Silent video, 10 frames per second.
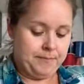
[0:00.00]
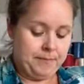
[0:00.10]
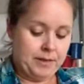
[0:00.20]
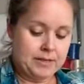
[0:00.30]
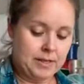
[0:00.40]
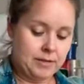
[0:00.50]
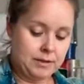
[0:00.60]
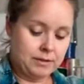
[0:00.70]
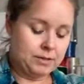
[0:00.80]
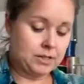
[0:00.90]
So
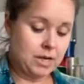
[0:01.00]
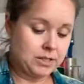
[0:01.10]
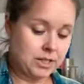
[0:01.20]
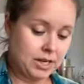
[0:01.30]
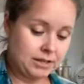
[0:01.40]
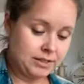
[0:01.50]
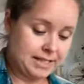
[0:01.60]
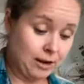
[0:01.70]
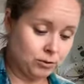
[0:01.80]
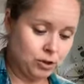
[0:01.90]
they'll start to kind of
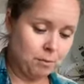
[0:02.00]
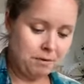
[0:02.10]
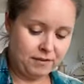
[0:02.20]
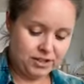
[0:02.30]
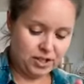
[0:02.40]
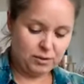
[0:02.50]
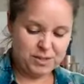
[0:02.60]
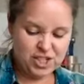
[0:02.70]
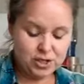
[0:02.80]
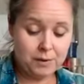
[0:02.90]
sit on top of each other, which
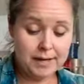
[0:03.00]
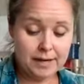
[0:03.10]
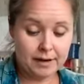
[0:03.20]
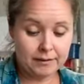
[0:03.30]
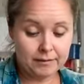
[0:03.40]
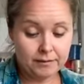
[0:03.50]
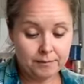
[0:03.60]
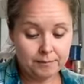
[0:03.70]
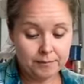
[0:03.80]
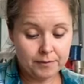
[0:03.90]
is quite nice.
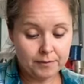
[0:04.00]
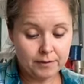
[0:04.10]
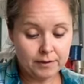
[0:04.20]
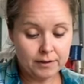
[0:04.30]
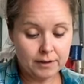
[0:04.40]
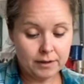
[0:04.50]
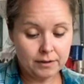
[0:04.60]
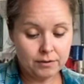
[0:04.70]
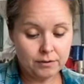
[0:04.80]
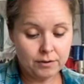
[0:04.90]
So I'm going to go
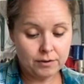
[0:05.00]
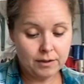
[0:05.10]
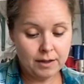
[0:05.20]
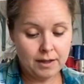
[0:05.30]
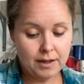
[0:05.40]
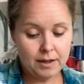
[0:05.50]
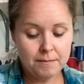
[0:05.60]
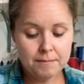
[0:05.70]
through there